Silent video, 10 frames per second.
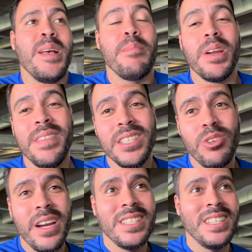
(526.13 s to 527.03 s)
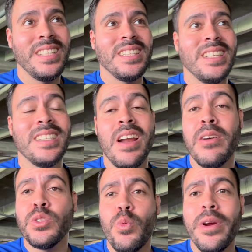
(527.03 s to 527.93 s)
but if this strategy succeeds, I don't
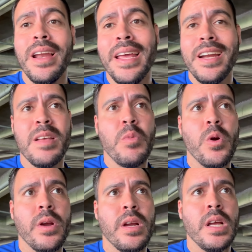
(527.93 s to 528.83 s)
have to work late anymore.